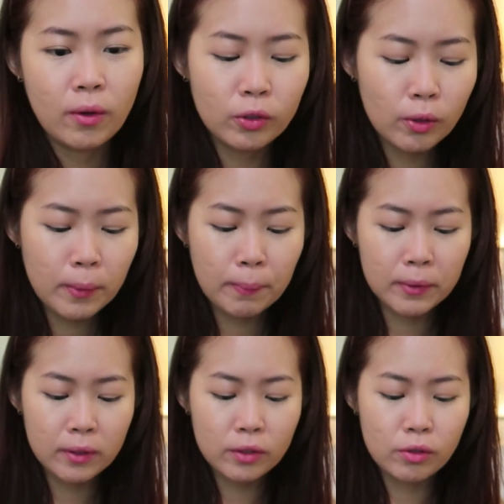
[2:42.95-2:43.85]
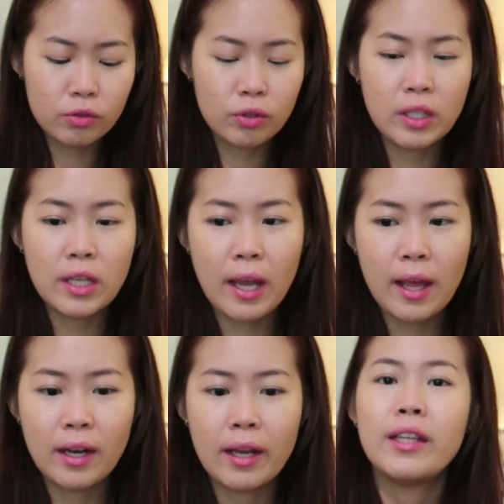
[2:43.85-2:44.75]
Although people usually
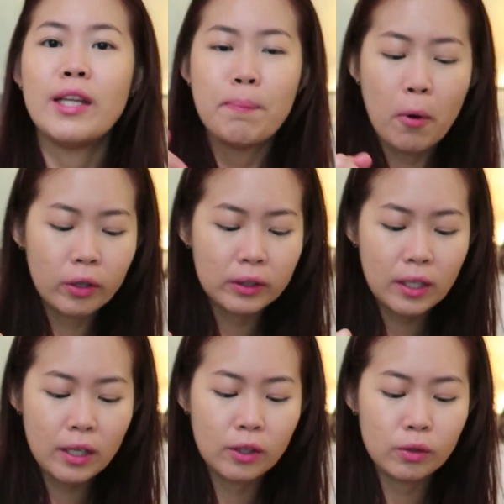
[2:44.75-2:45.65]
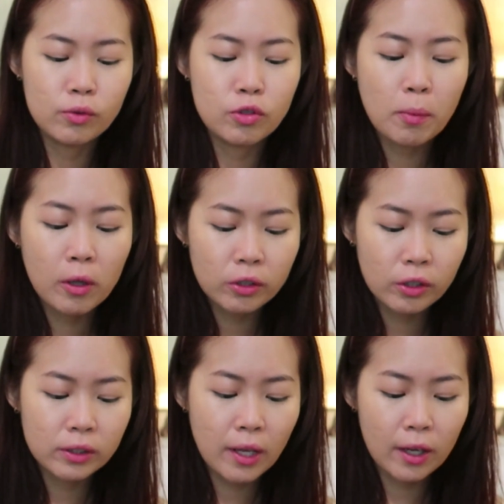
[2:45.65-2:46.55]
can like depot it into smaller
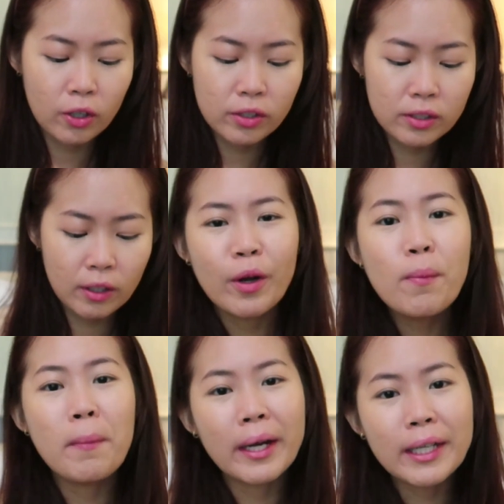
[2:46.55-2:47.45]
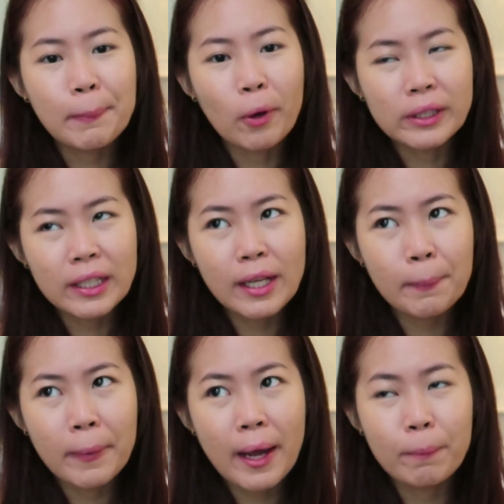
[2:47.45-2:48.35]
containers, I don't mind depoting
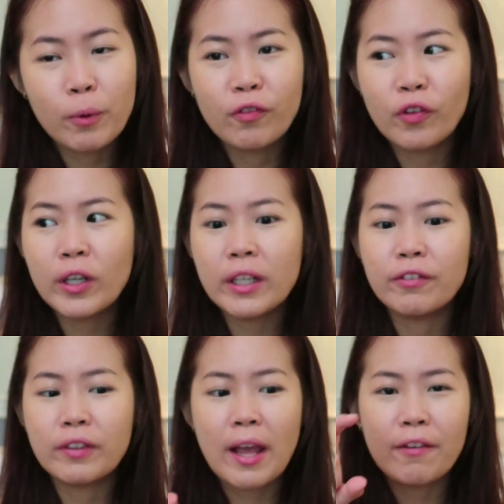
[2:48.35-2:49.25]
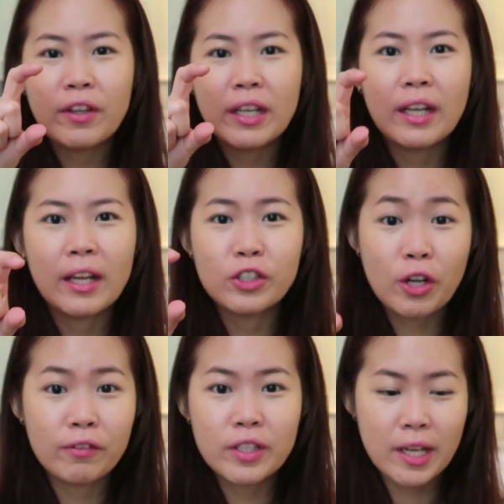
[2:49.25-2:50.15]
it, but I prefer if they have it in like
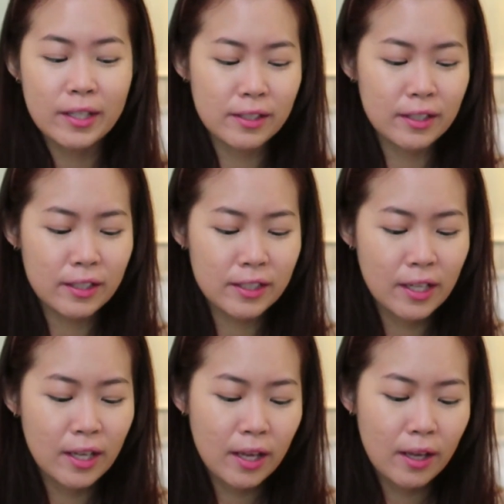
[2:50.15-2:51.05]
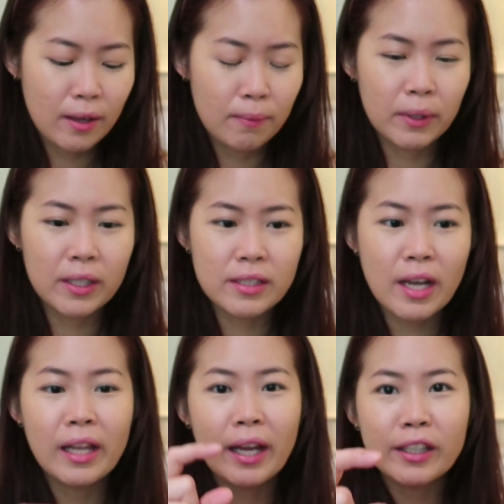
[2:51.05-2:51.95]
travel sizes because
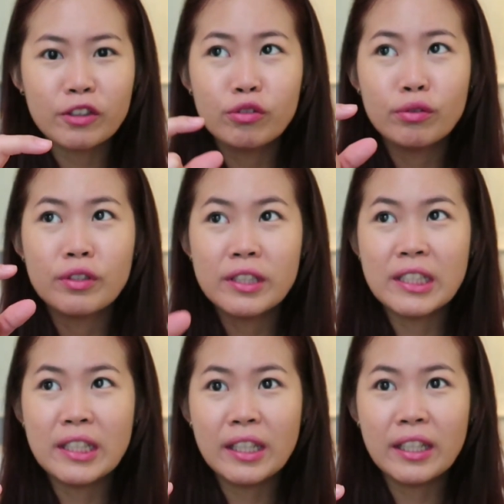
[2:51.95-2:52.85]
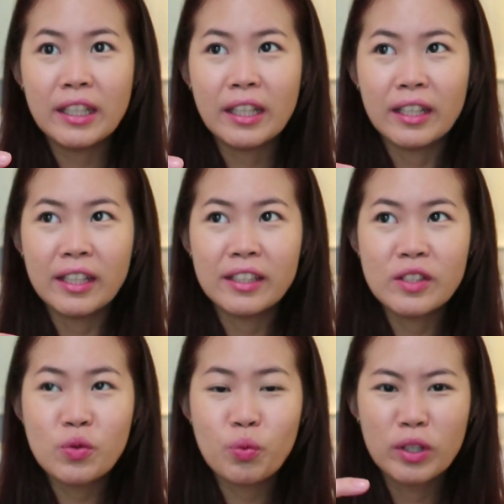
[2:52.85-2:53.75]
I like to see it in
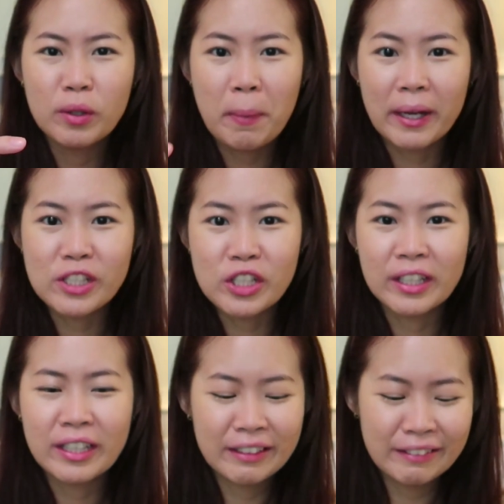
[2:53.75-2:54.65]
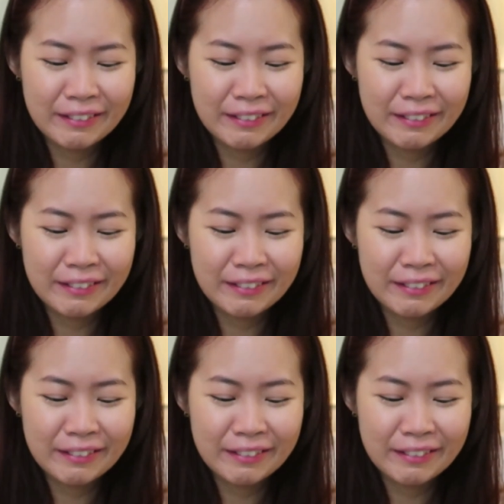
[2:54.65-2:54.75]
its real packaging.